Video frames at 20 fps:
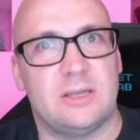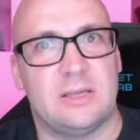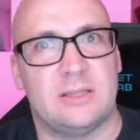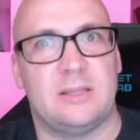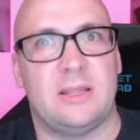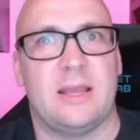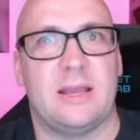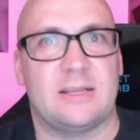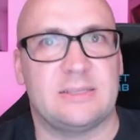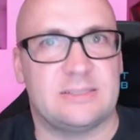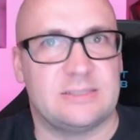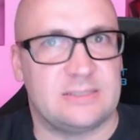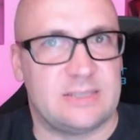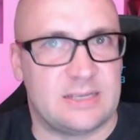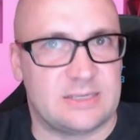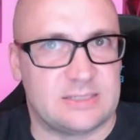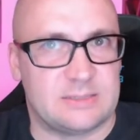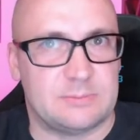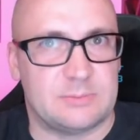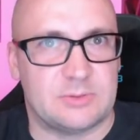and
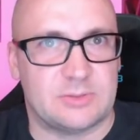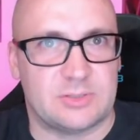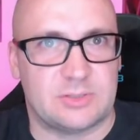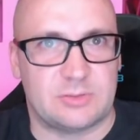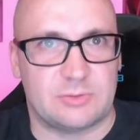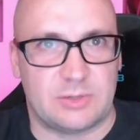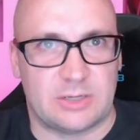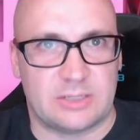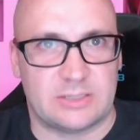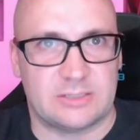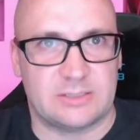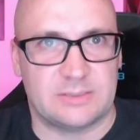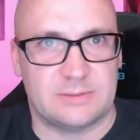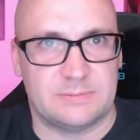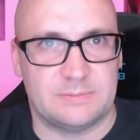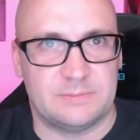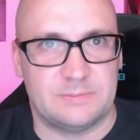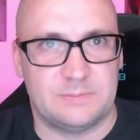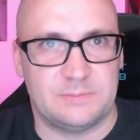hexadecimal strings.